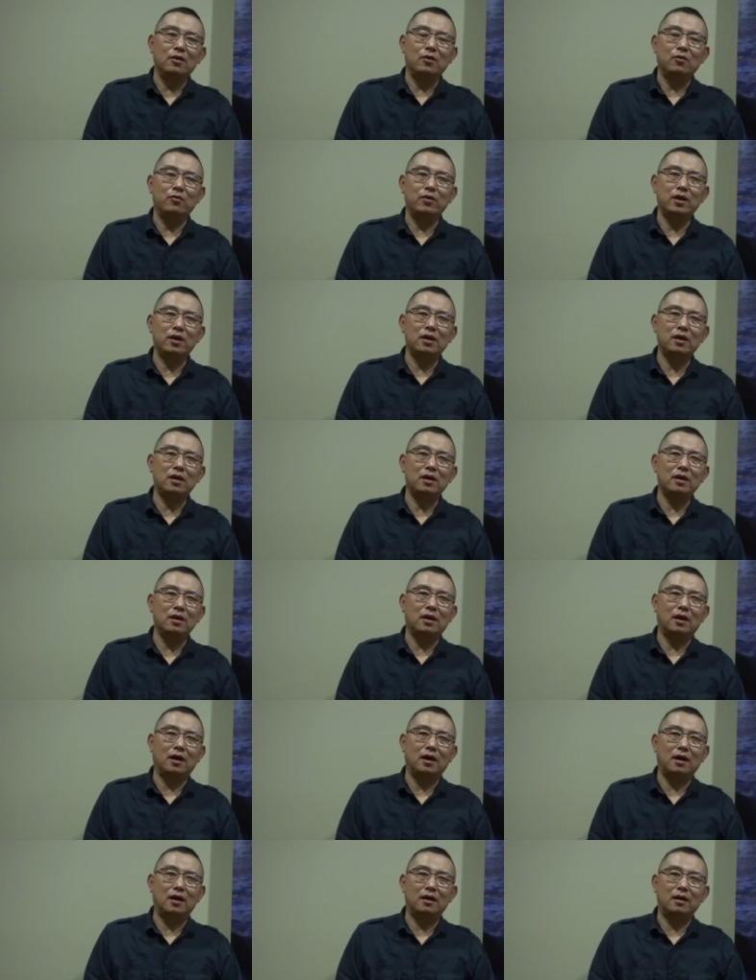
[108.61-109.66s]
We
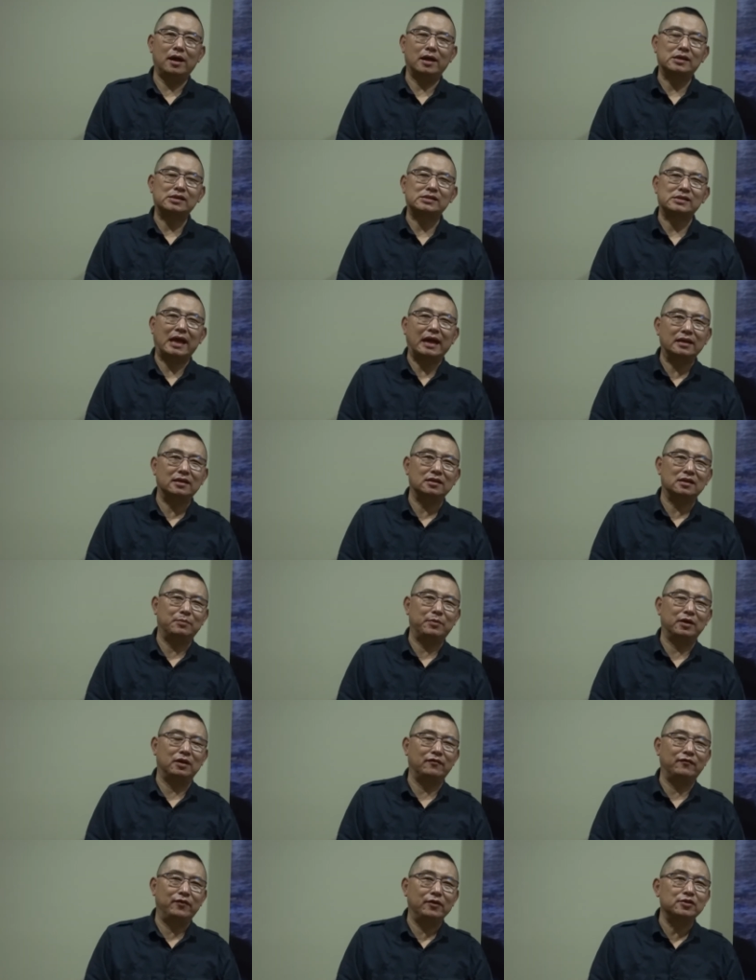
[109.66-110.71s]
are excited about
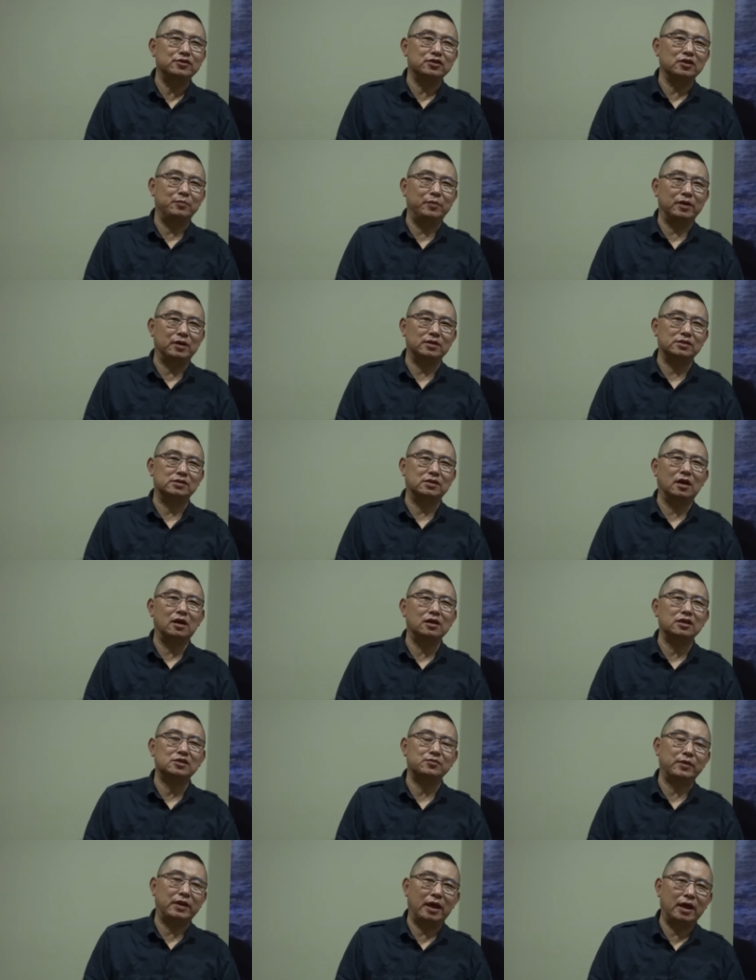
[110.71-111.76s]
our future because God
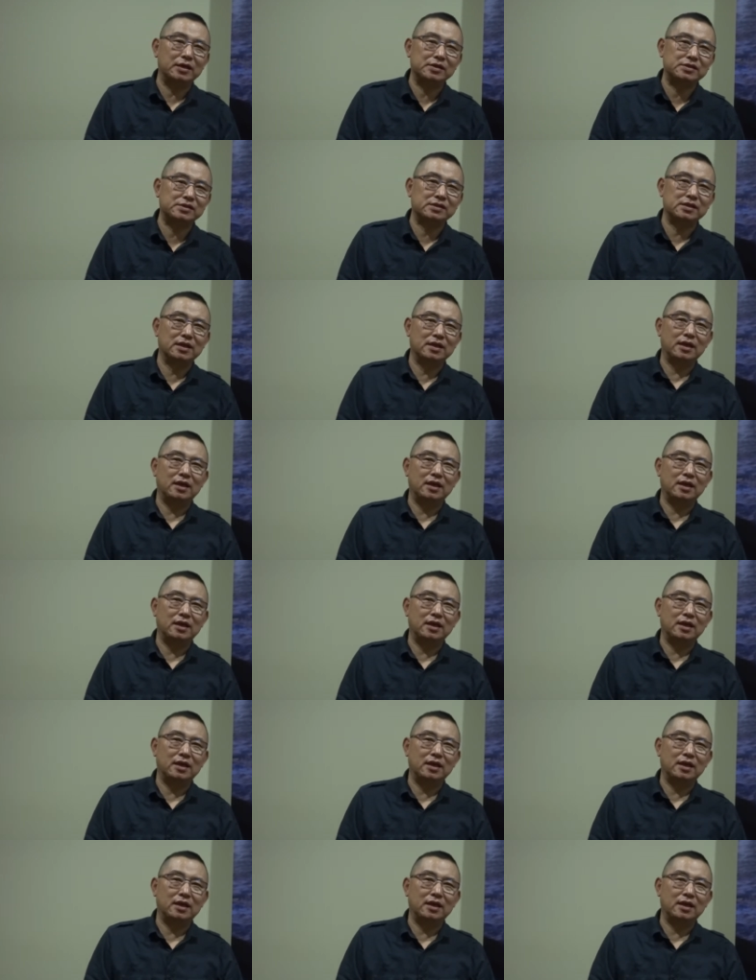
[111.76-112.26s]
is with us